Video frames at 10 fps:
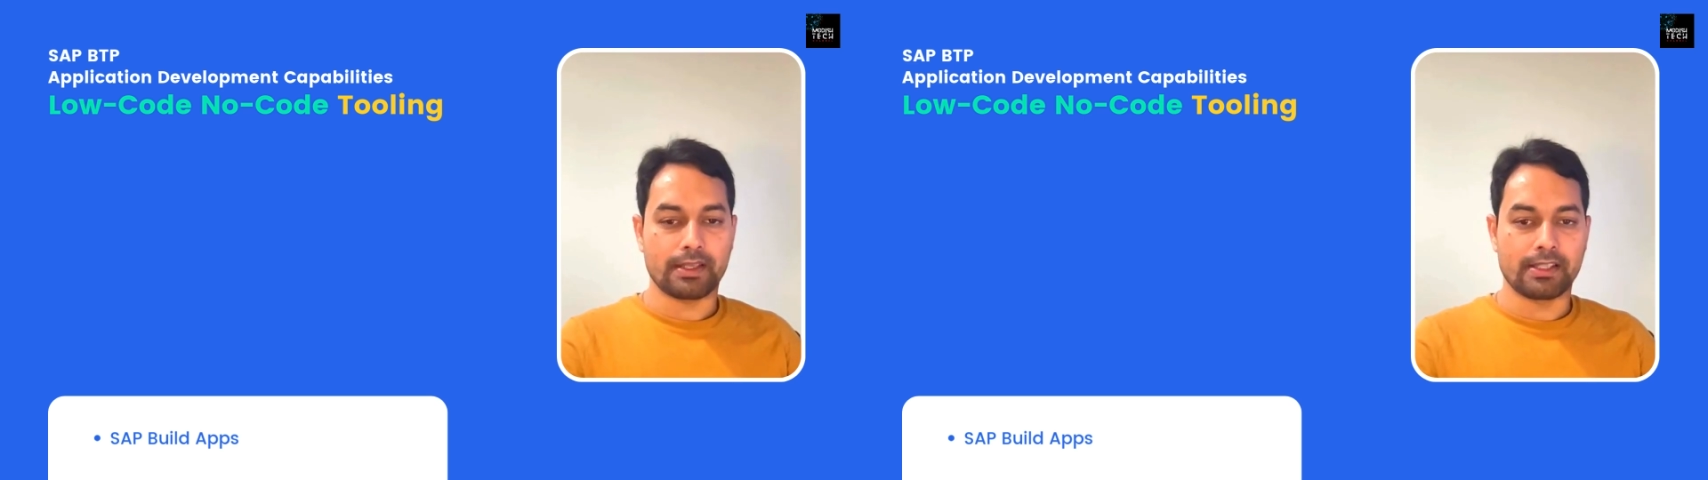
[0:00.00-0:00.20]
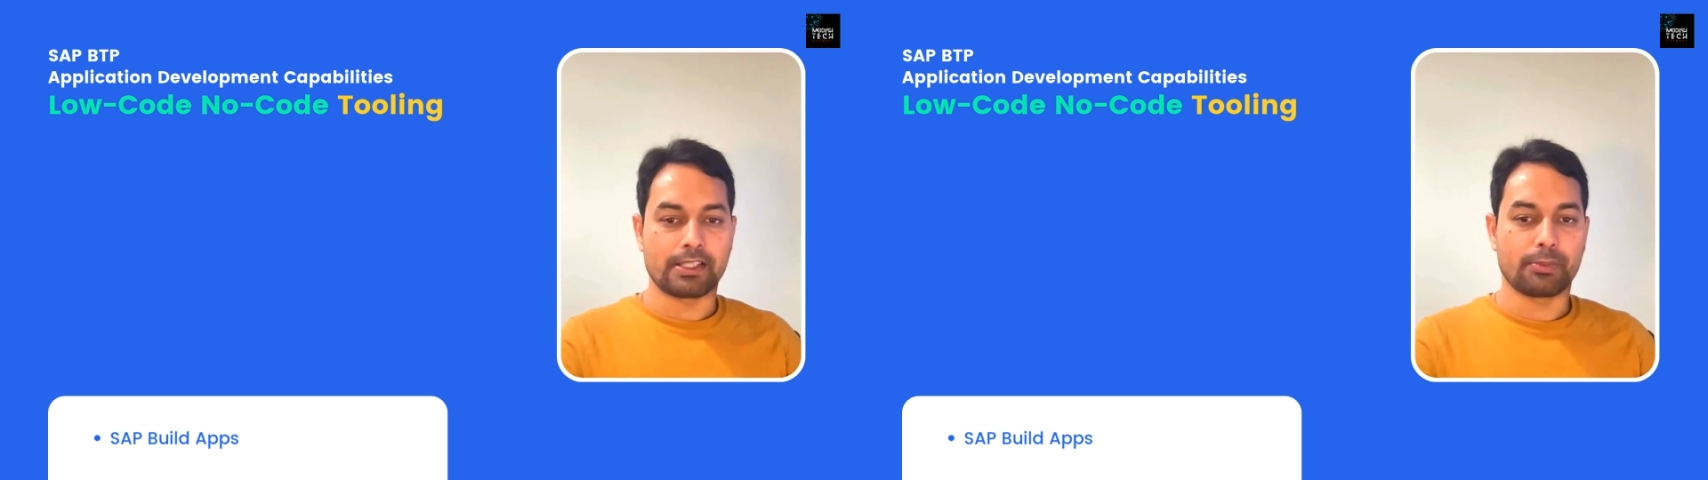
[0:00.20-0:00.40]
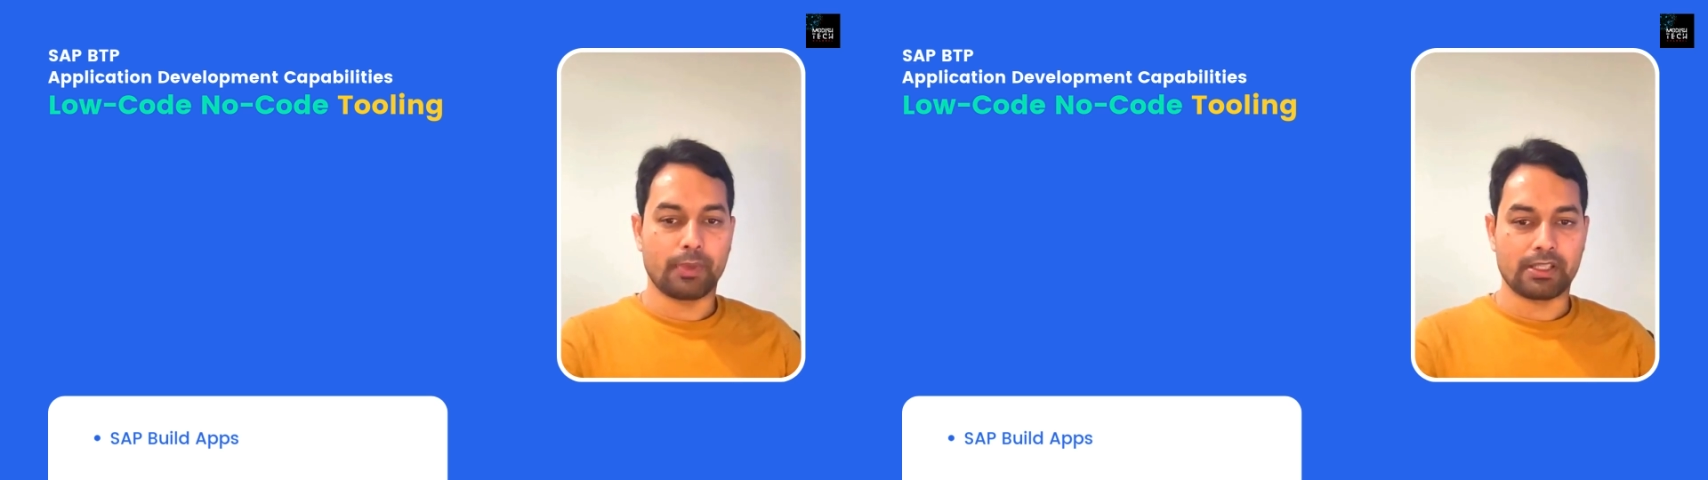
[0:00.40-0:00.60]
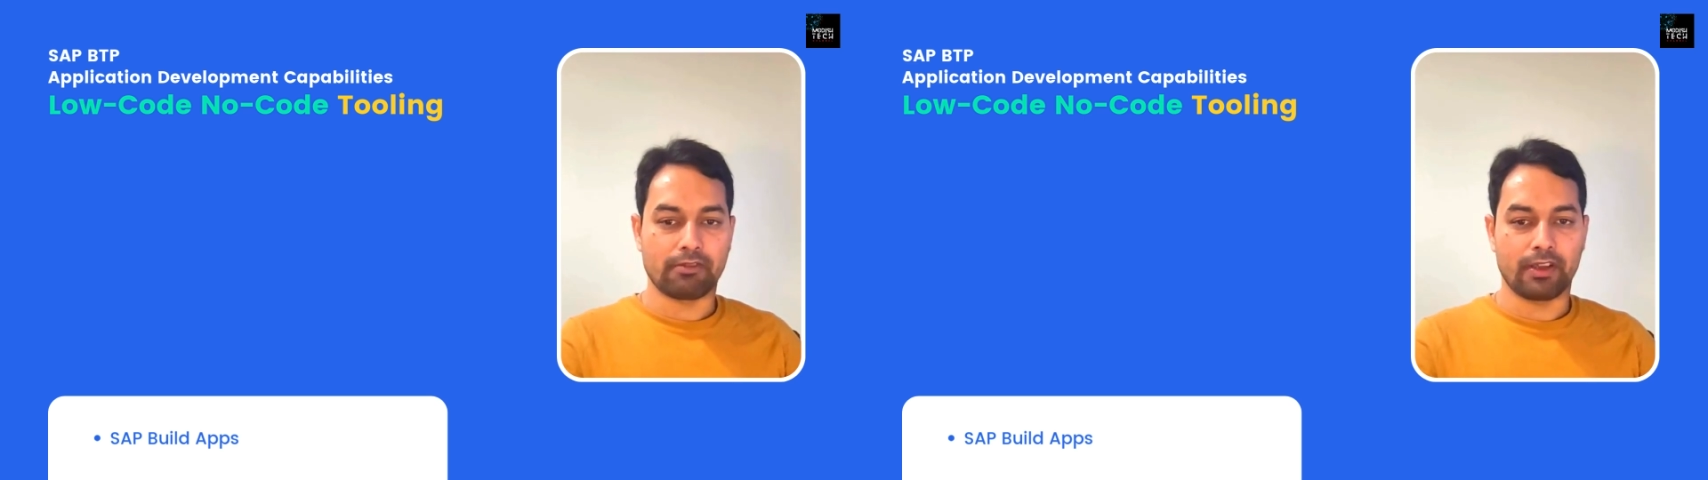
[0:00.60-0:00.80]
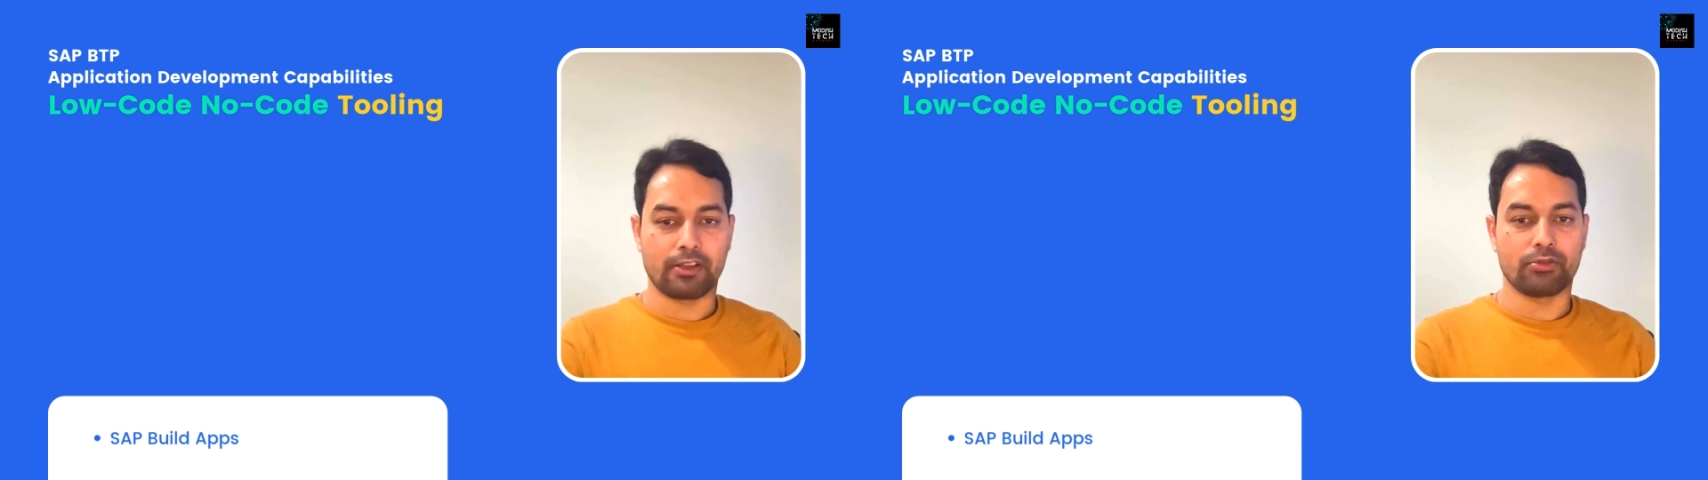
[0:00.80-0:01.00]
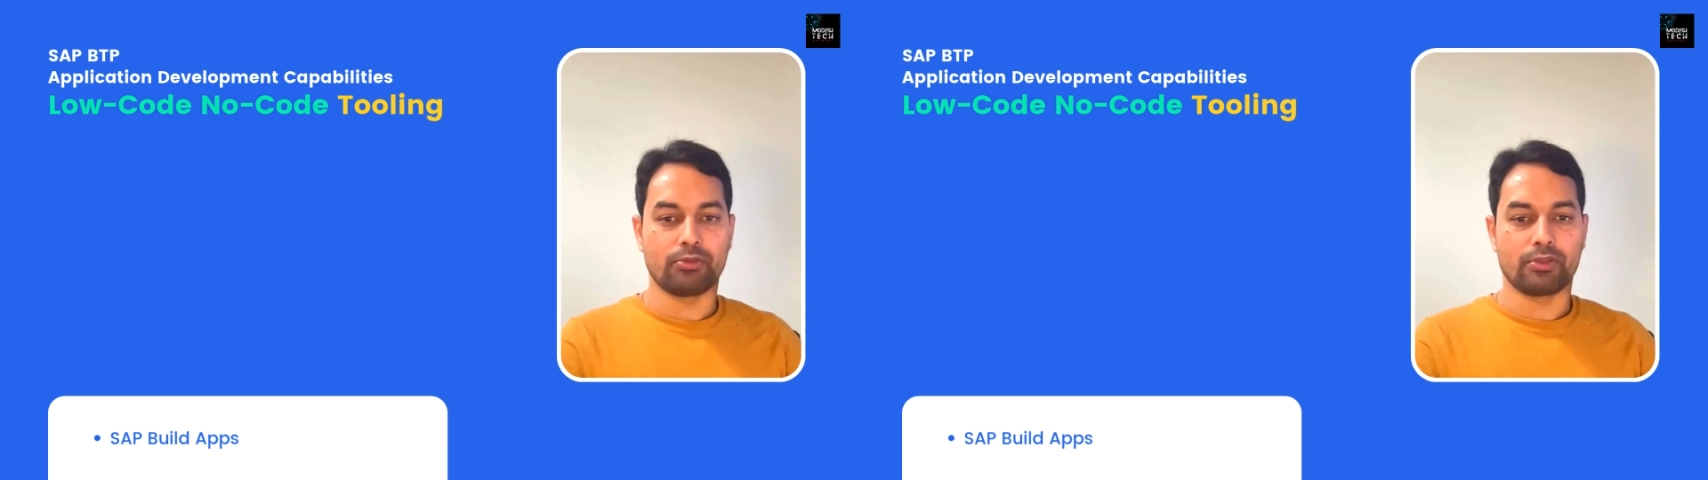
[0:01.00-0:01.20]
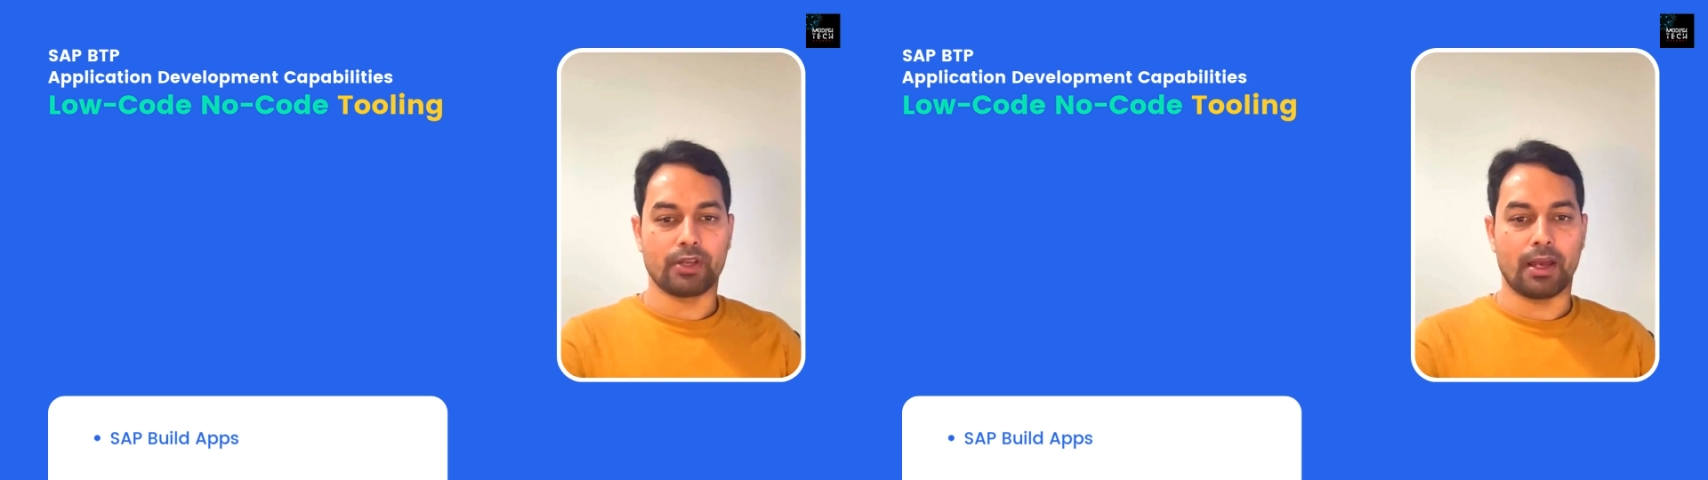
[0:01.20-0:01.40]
is specific to the